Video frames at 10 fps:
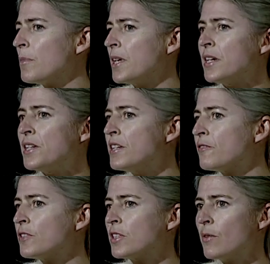company in a
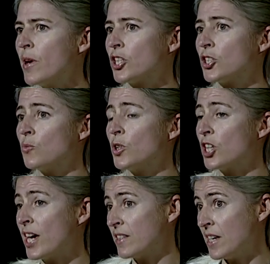different direction,
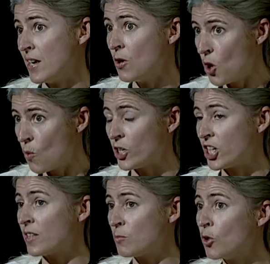which has
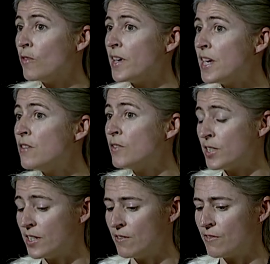more of an
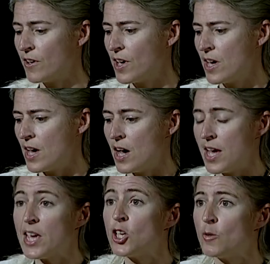innovative
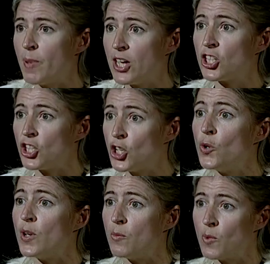incubation
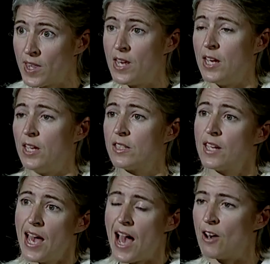unit within
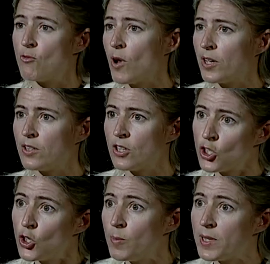it, and run the
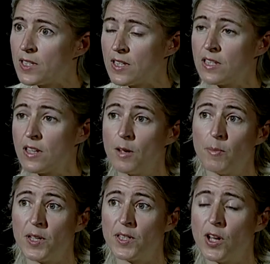two businesses
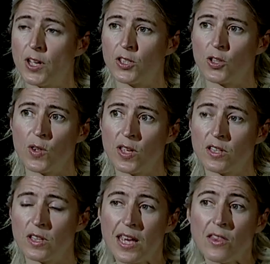side by side. So
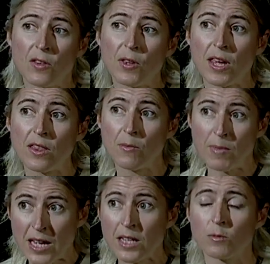there's in the
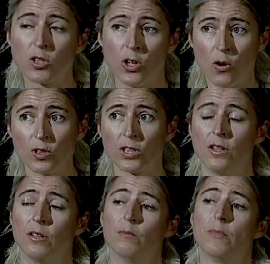medium to long
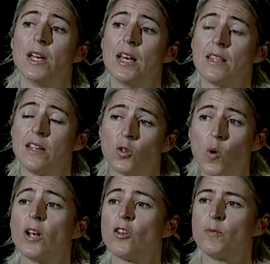term, there's
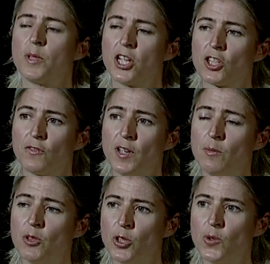quite a lot of potential for
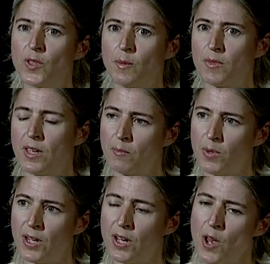him to do
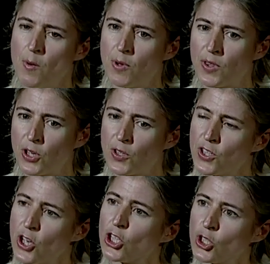something, but the
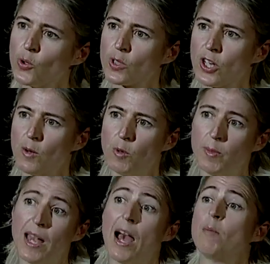concern short term will
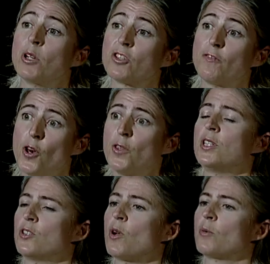be how much further
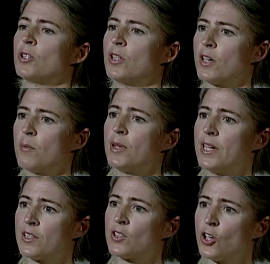disruption the
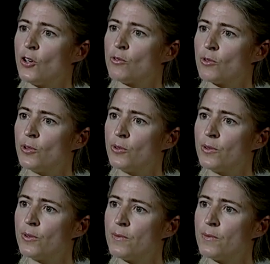company has to go through.